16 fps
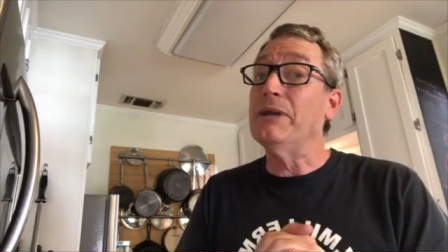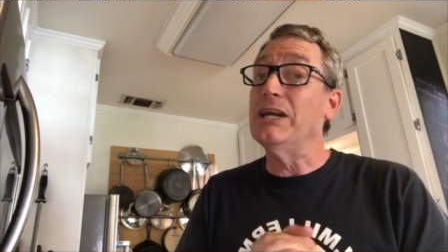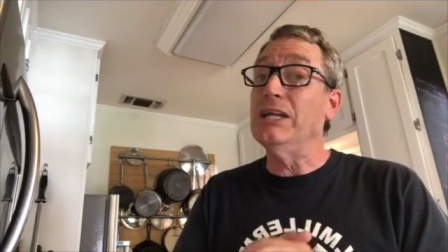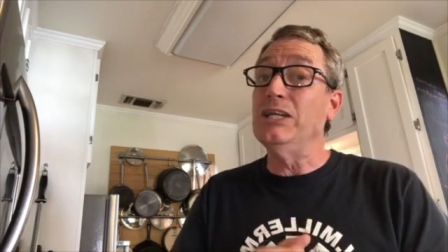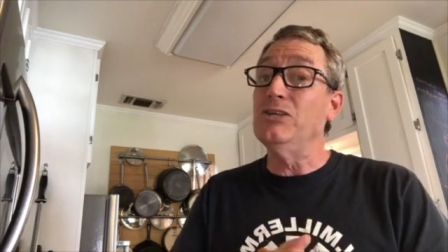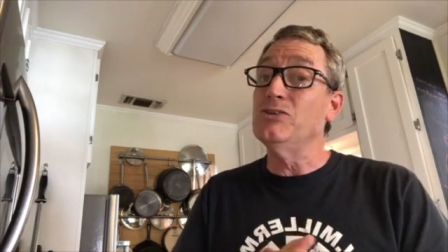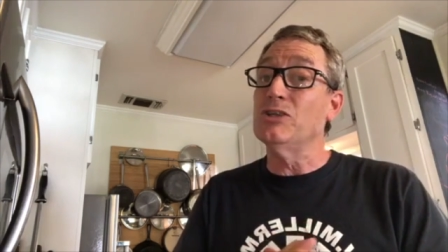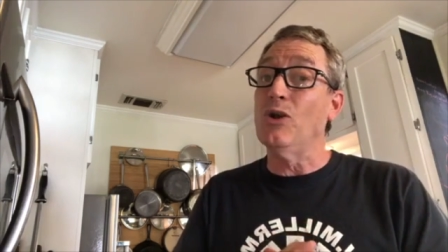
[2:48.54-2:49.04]
I'm
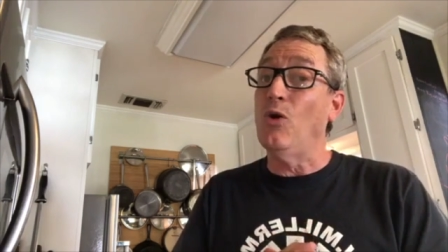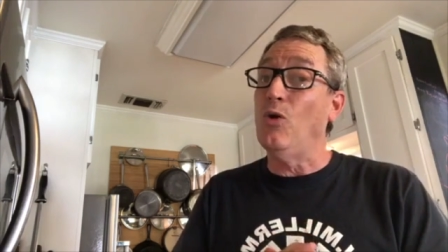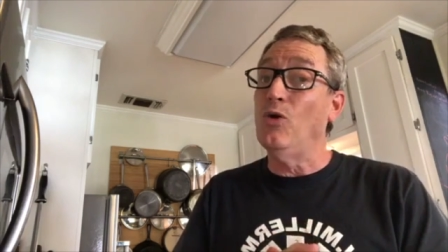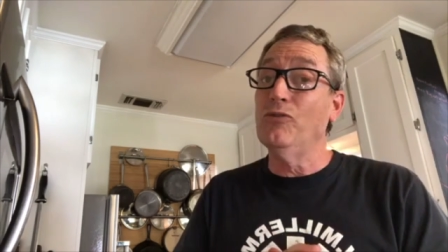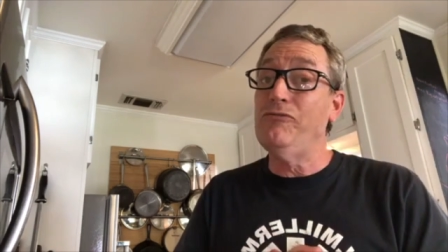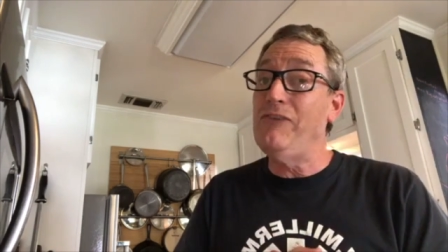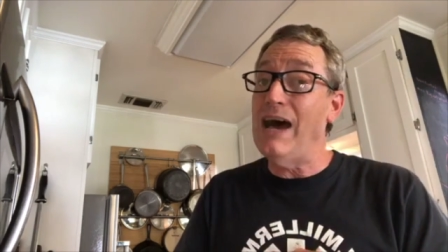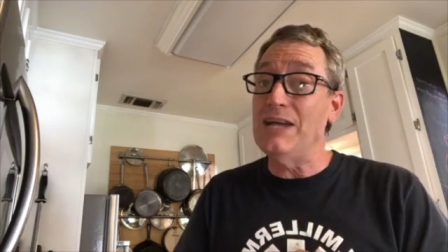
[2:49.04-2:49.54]
going to use an
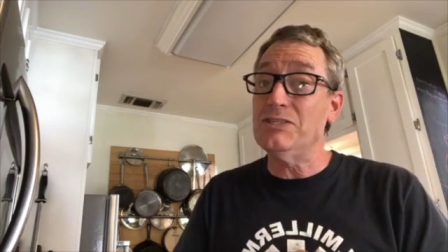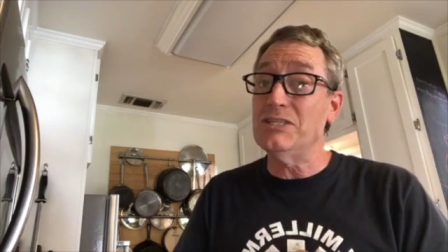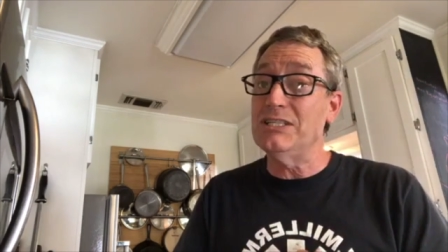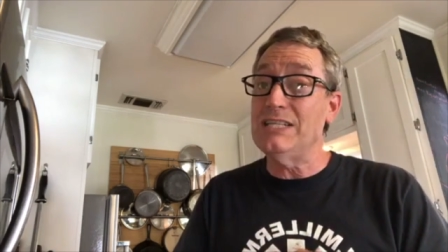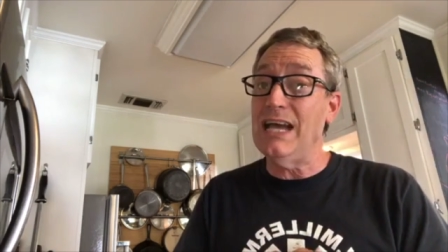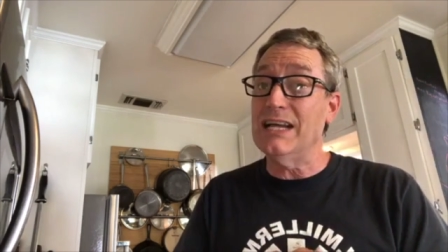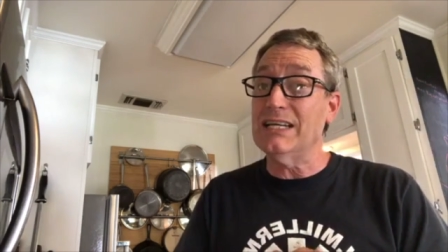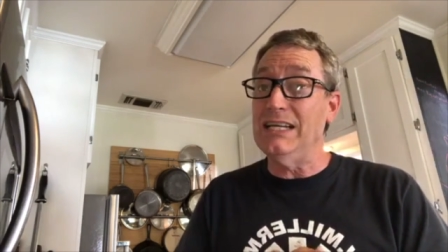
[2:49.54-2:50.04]

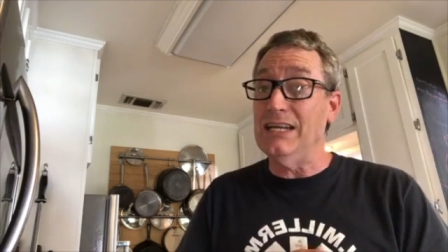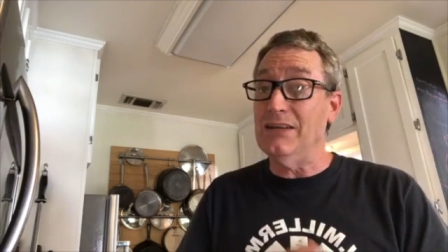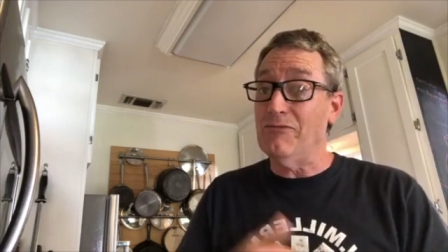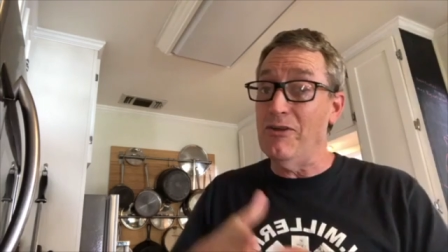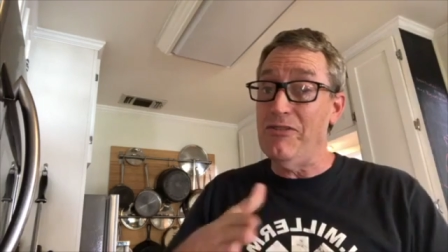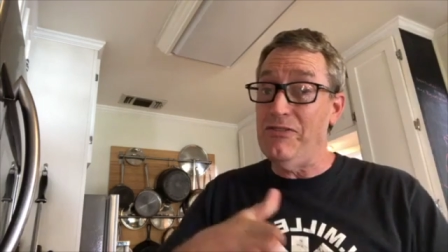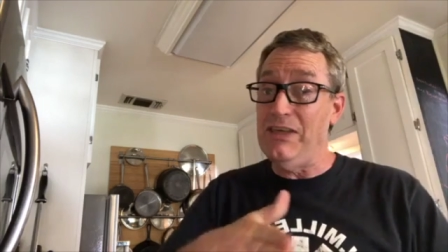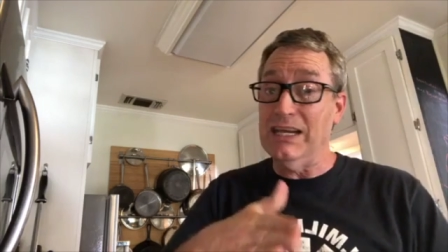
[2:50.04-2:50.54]
old-fashioned
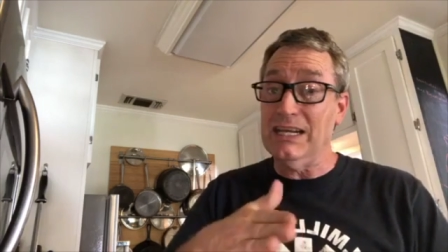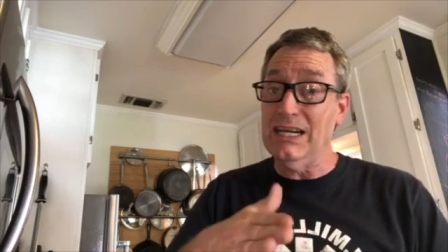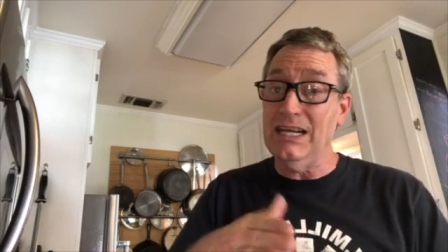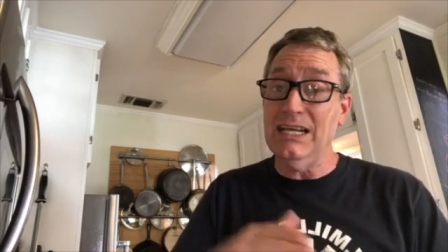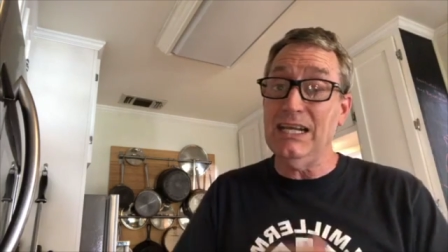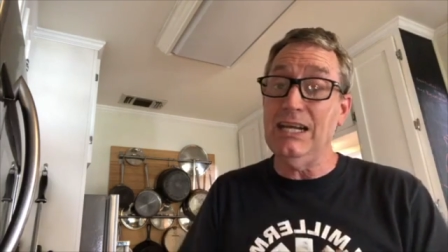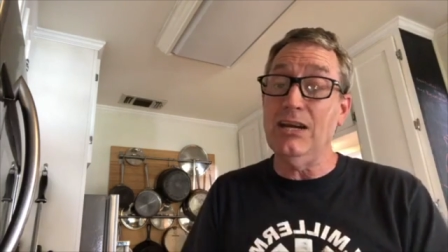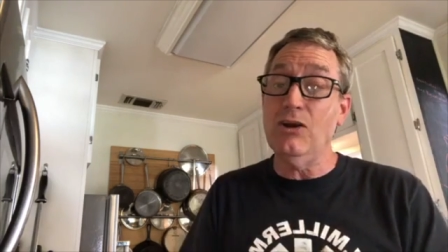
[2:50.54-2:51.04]
technique for
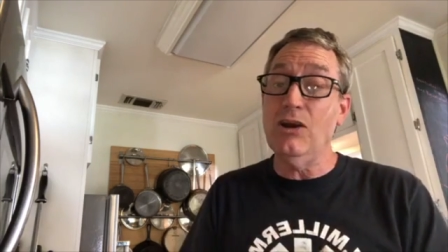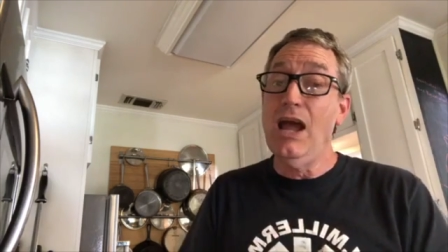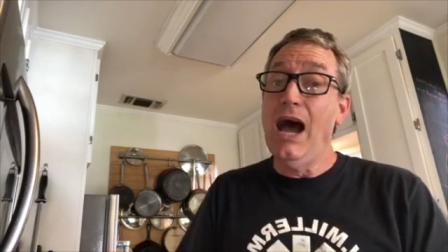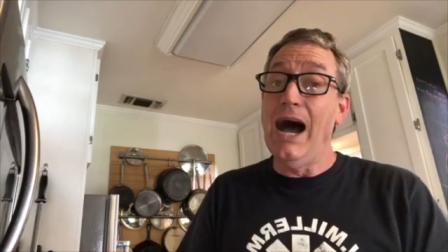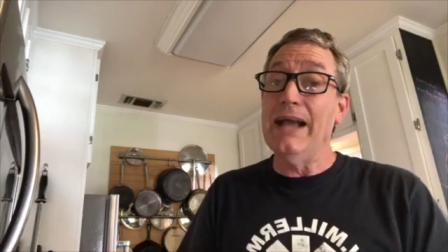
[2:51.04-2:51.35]
thickening here.